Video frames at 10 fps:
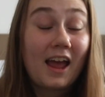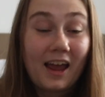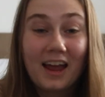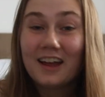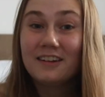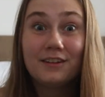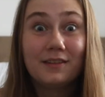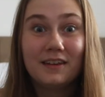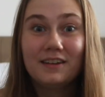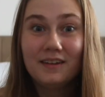And
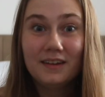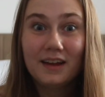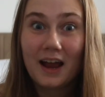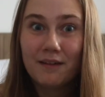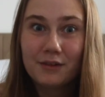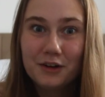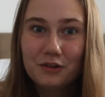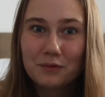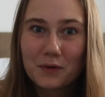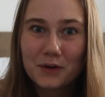the daily
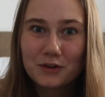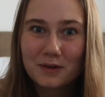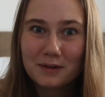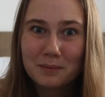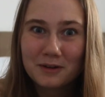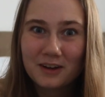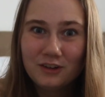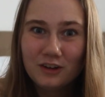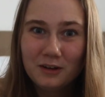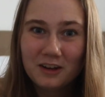average for
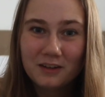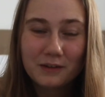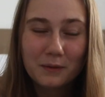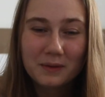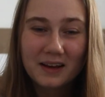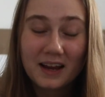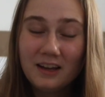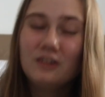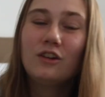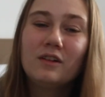transportation is only
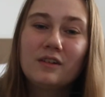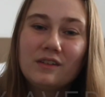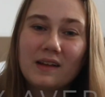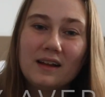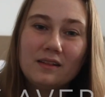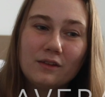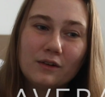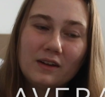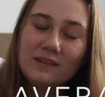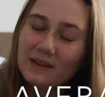
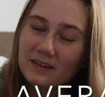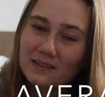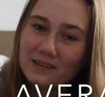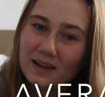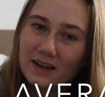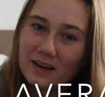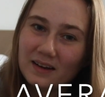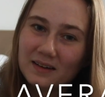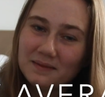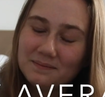$8.30
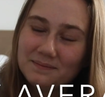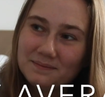Canadian.